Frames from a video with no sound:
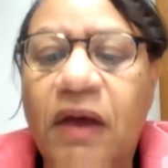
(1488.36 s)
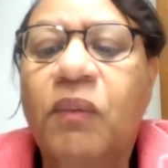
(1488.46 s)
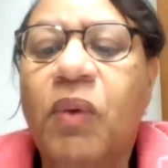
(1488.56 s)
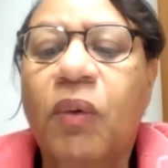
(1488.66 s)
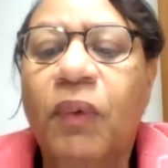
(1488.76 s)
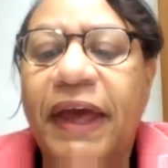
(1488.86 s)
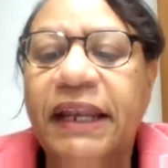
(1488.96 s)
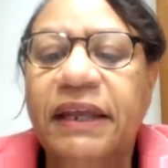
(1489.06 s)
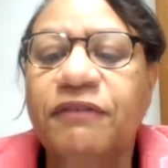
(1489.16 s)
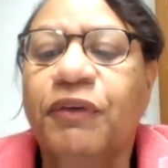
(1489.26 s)
While
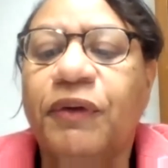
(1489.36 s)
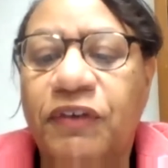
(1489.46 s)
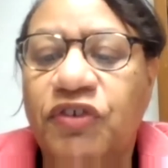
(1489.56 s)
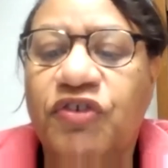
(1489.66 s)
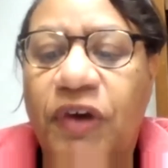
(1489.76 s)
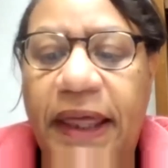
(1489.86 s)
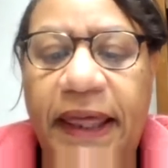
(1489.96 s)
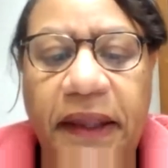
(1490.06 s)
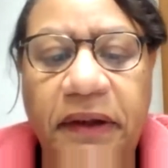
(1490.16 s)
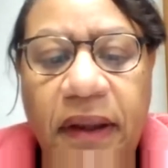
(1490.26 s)
waiting for his
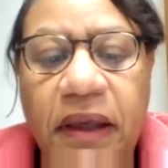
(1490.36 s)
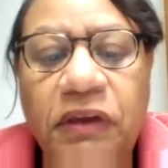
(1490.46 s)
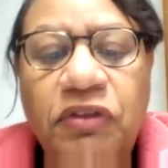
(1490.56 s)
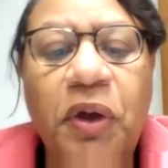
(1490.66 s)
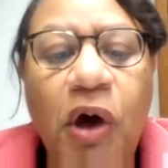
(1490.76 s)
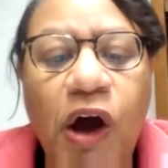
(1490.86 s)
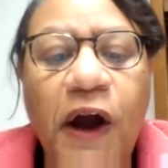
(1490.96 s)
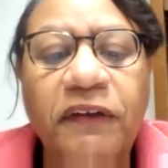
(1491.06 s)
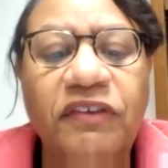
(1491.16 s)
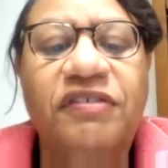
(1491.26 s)
train, the
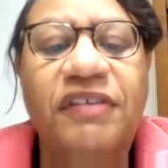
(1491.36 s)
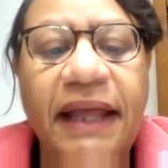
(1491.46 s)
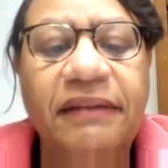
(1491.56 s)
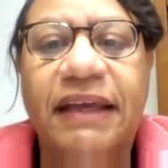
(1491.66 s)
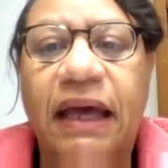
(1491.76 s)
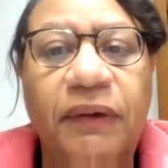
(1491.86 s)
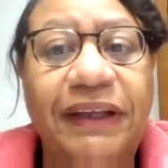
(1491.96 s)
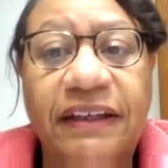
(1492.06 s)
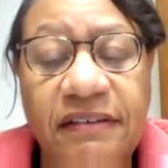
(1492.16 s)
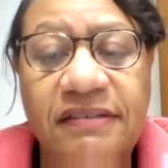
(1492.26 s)
Cards sat down
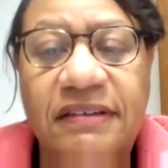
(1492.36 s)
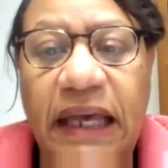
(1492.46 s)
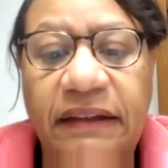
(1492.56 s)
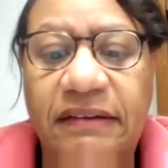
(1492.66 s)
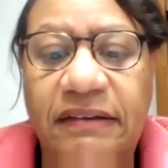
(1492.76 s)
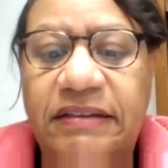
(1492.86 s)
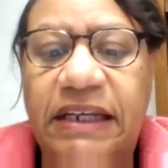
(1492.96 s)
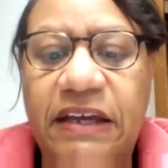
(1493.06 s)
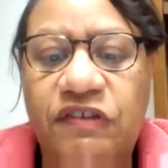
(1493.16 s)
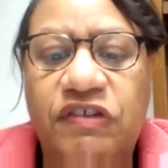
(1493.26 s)
inside the
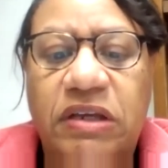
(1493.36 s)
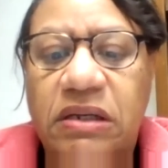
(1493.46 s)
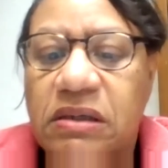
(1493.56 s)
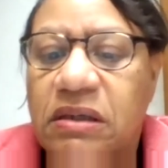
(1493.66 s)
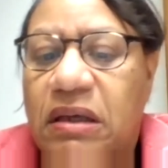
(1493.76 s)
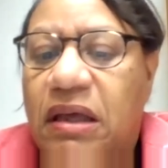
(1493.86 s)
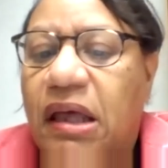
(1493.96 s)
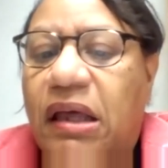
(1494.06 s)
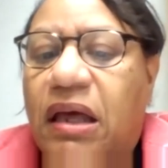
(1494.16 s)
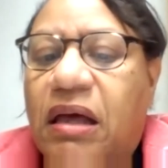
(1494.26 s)
station.
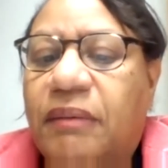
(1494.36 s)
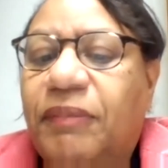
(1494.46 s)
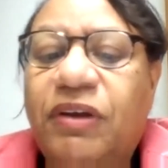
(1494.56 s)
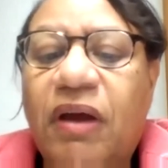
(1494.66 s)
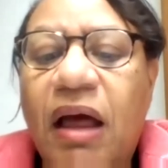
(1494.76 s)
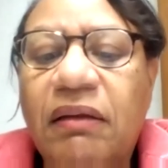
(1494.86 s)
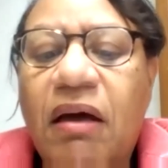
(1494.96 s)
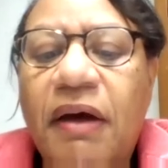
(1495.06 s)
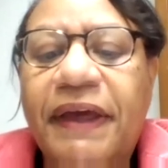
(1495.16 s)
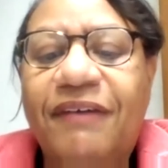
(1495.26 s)
But not
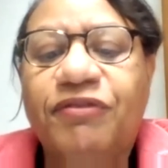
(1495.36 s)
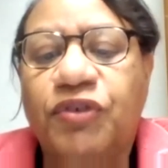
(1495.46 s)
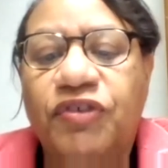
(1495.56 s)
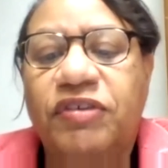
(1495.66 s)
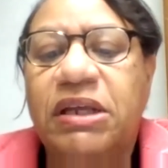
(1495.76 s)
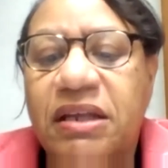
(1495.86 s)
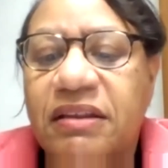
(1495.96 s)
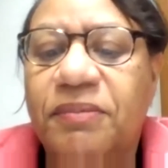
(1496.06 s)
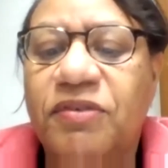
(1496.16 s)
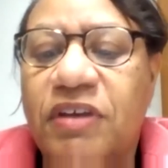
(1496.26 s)
long after seating
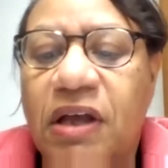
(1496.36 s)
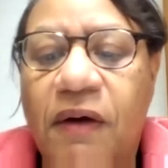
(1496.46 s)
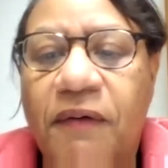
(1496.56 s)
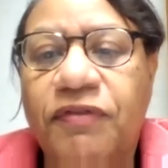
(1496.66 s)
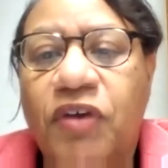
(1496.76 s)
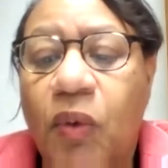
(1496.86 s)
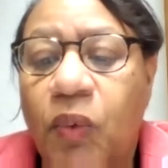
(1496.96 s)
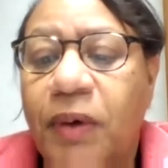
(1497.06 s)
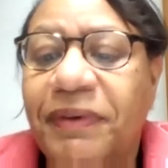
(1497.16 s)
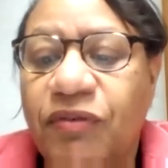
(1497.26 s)
themselves, a
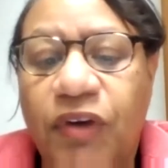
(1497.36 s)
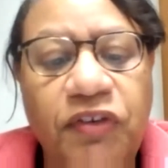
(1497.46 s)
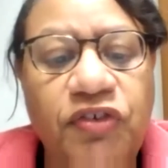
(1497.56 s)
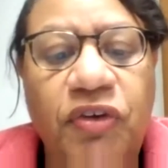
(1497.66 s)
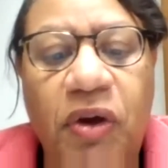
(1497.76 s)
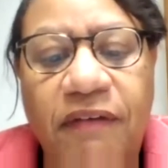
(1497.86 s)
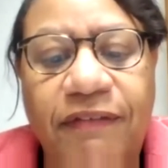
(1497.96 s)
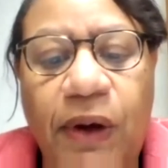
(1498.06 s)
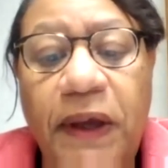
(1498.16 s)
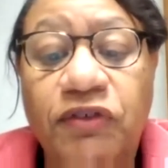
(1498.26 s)
woman rushed
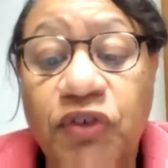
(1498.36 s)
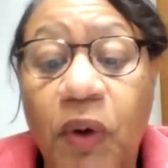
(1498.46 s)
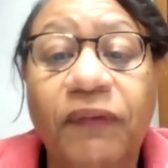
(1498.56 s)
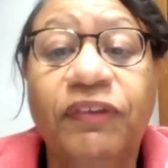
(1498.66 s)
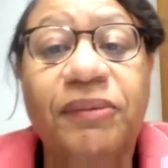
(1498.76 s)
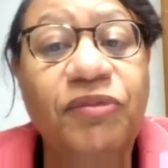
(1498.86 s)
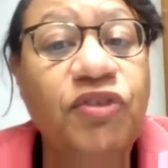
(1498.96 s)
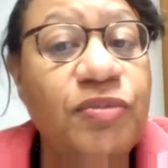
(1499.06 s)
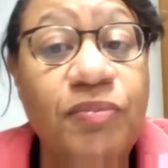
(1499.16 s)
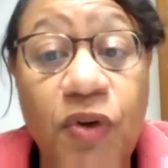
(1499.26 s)
over and told them
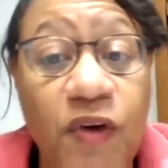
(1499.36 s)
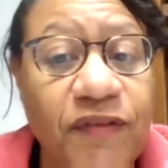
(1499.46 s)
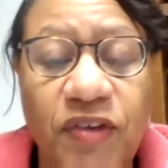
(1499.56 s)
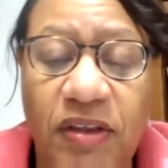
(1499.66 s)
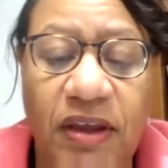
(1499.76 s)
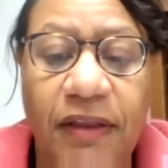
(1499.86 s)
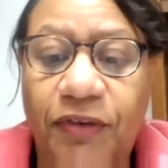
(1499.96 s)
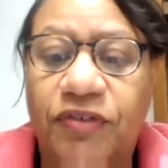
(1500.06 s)
to move to the other